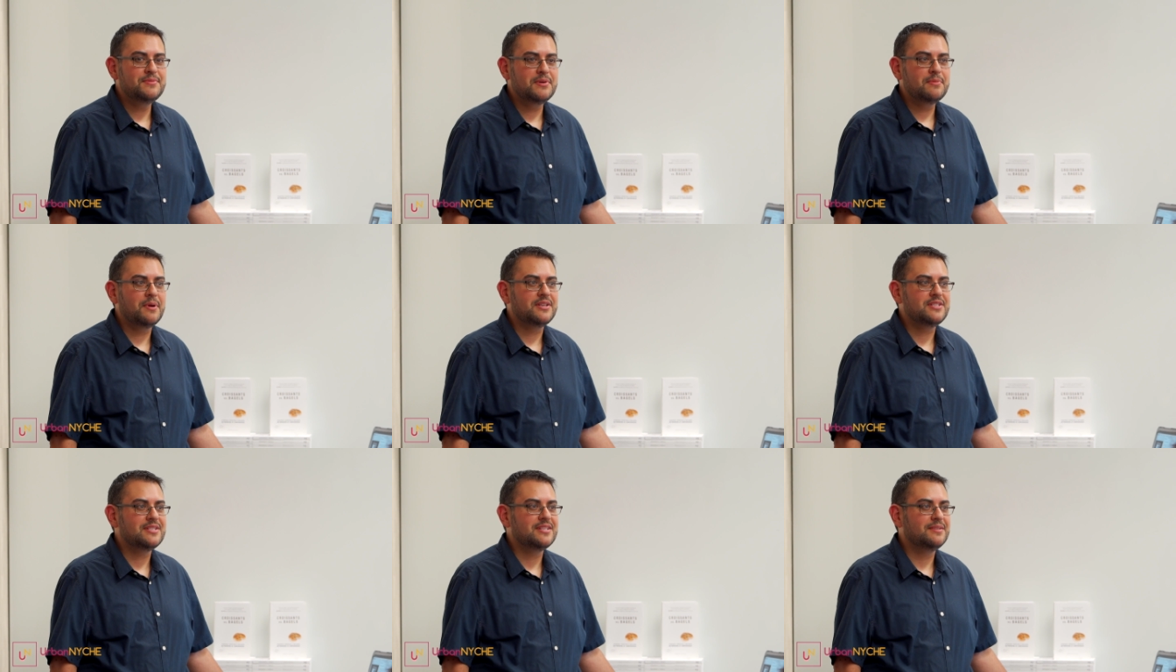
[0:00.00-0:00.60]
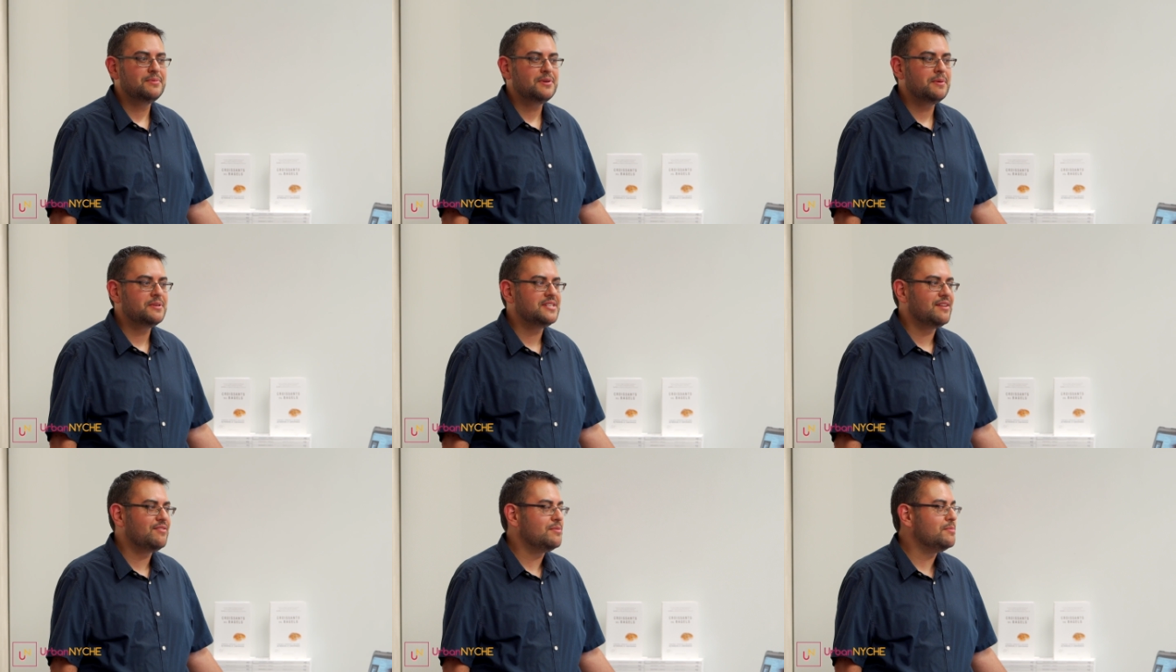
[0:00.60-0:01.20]
pretty much pretty
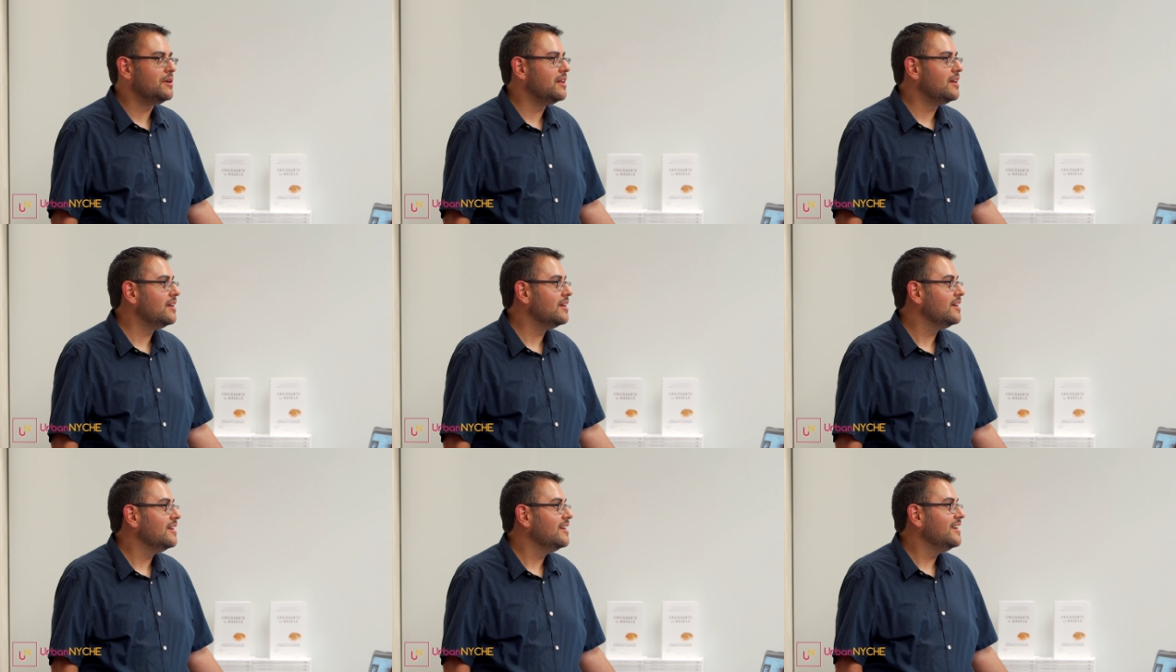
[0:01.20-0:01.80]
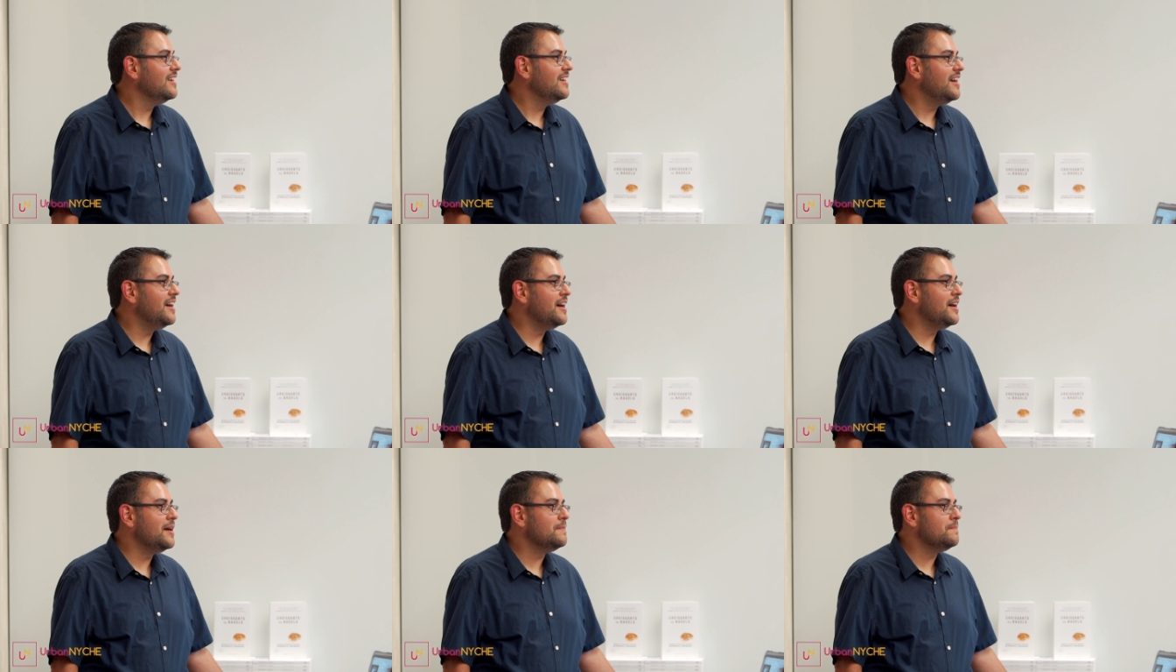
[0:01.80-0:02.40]
much everybody.
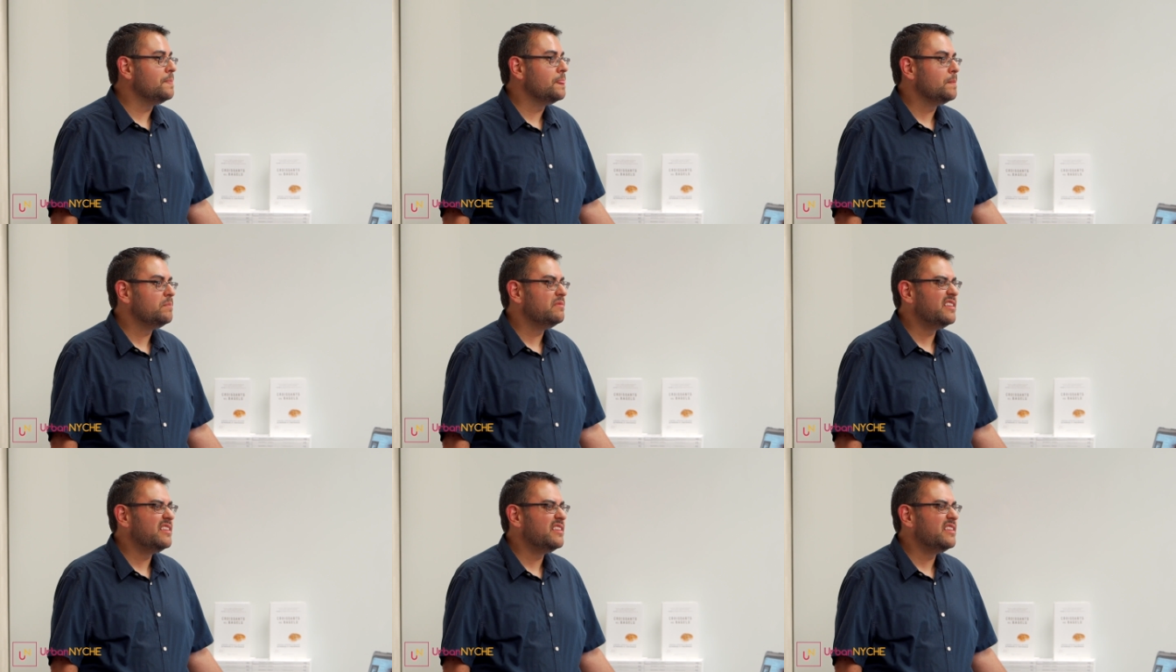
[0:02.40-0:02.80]
Um,